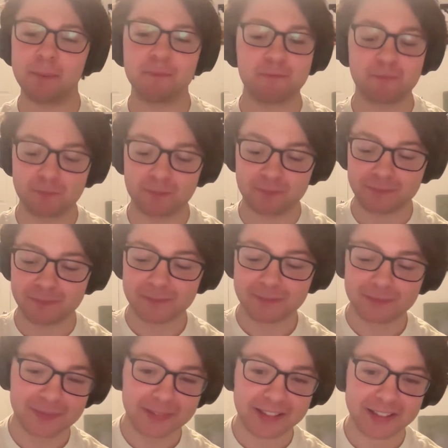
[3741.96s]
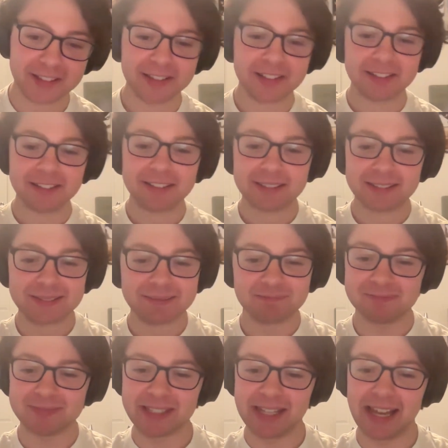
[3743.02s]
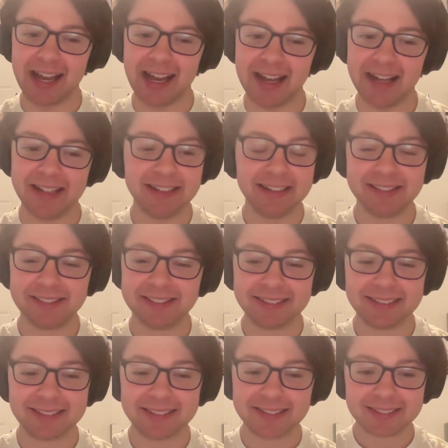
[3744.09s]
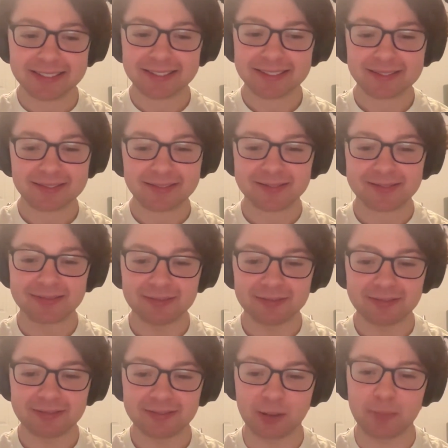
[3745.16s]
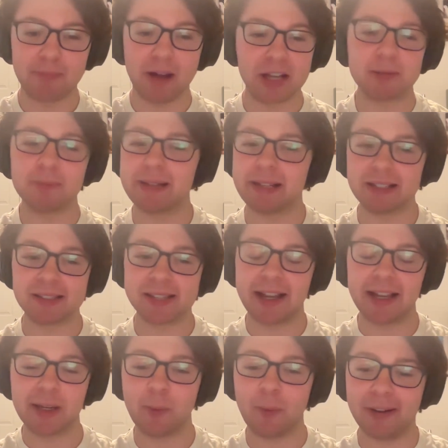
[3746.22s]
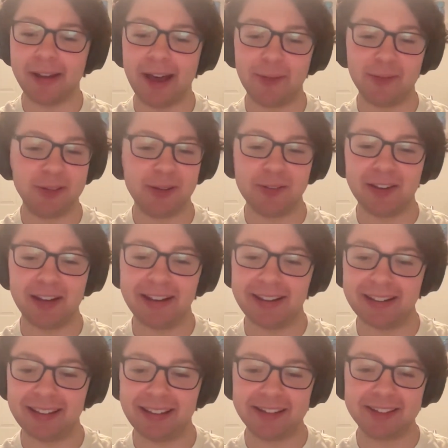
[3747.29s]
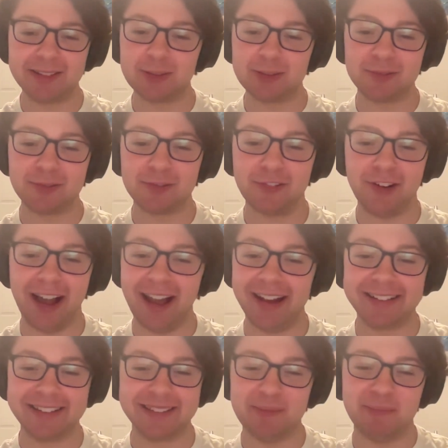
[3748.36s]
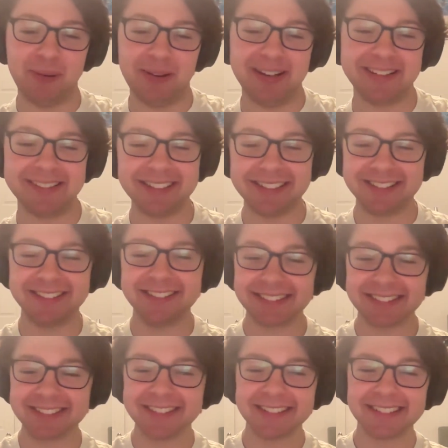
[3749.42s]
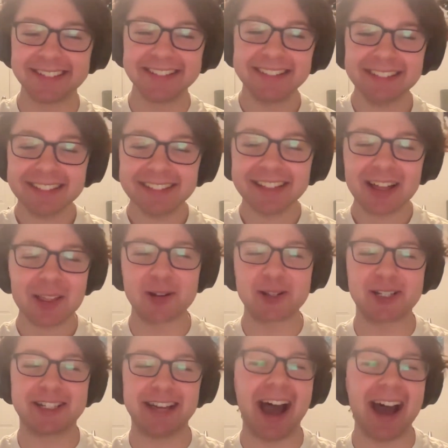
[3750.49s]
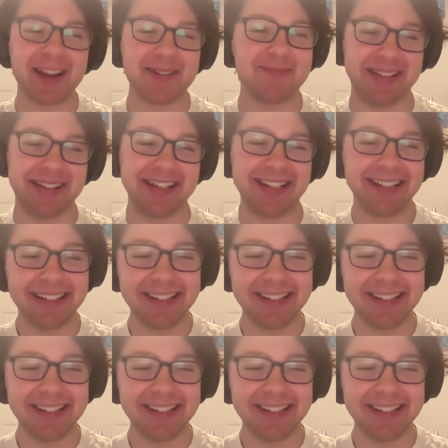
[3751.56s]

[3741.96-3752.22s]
Oh yeah, there's really a whole slew of films I can pick from. Yeah, I mean, there must be a second one out there that I can find and put. There's gotta be.